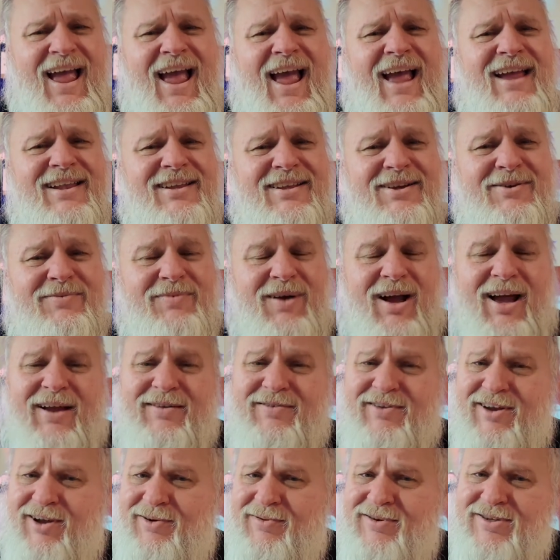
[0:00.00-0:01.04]
And I
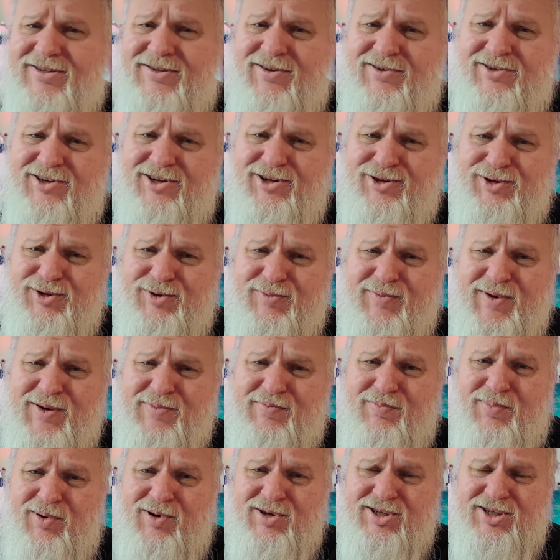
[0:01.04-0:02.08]
know it's not going to be
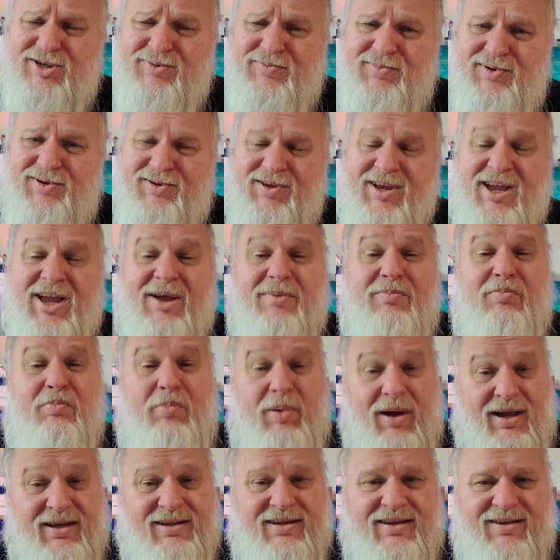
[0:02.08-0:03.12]
possible,
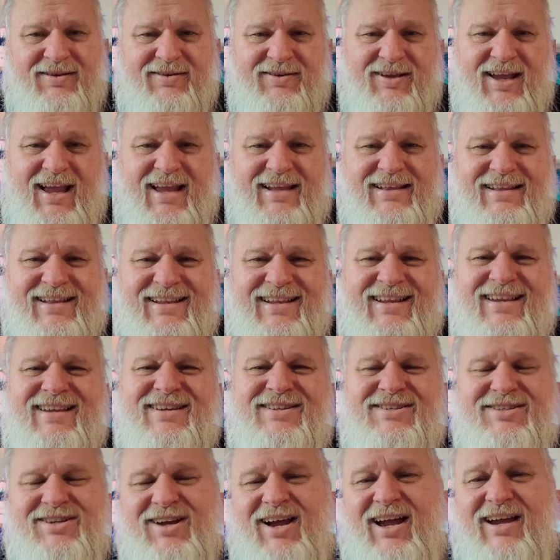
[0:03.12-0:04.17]
but at
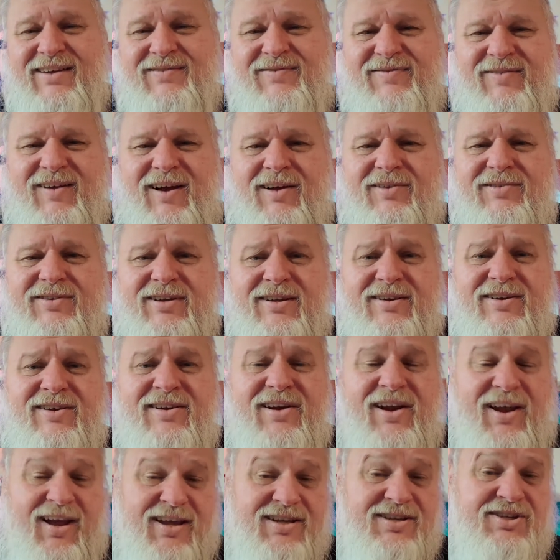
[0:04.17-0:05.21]
least I found a
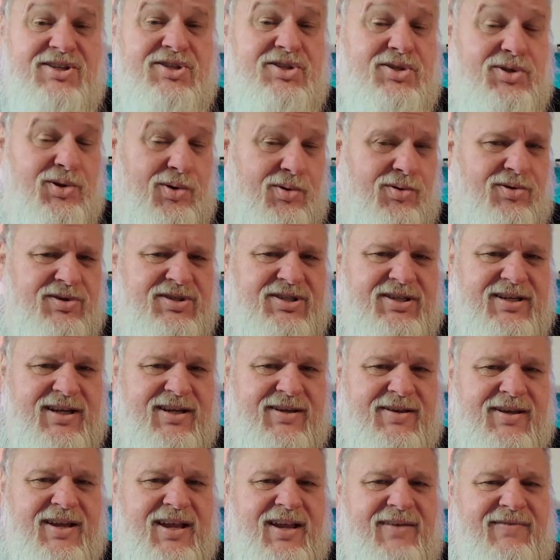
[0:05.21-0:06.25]
nice stores
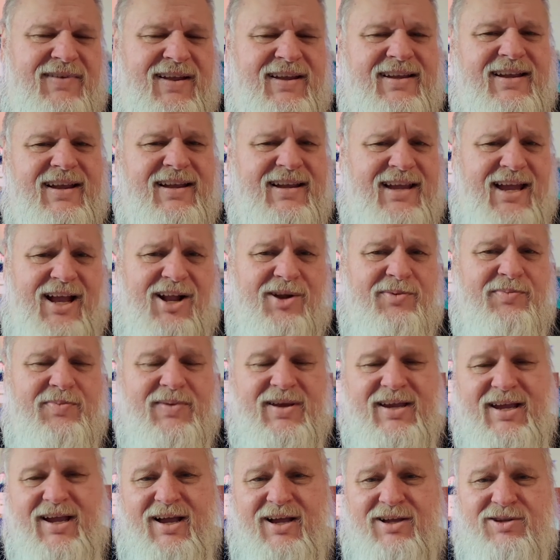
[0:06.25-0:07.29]
here that can help
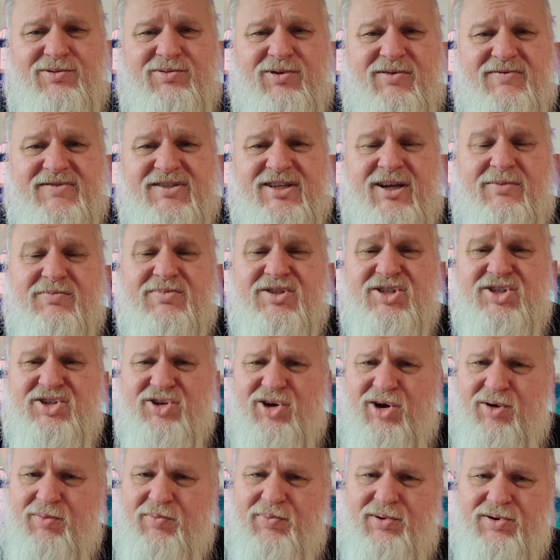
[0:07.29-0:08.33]
me out with some
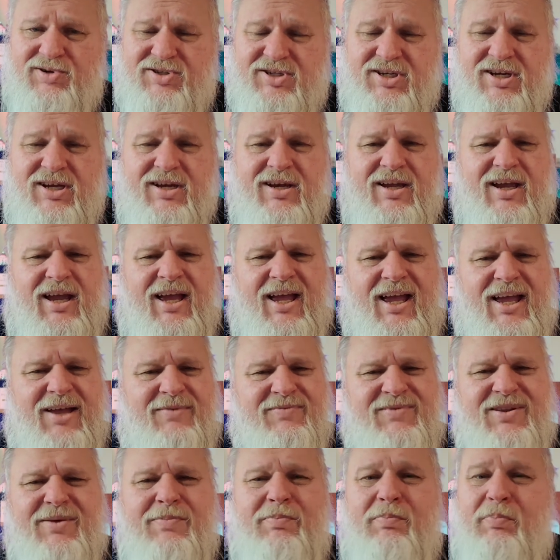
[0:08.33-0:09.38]
samples
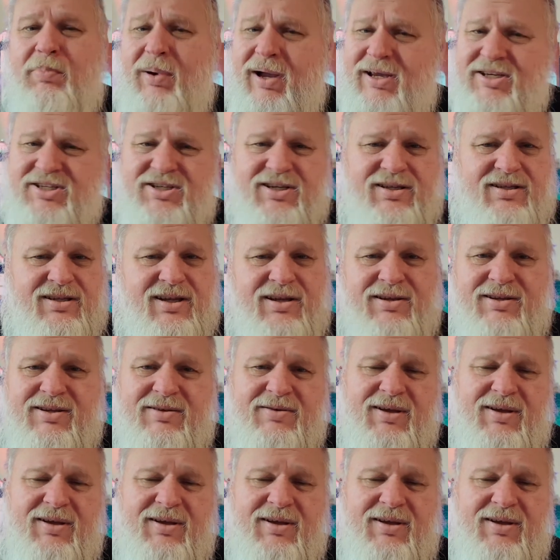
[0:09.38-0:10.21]
and the budget.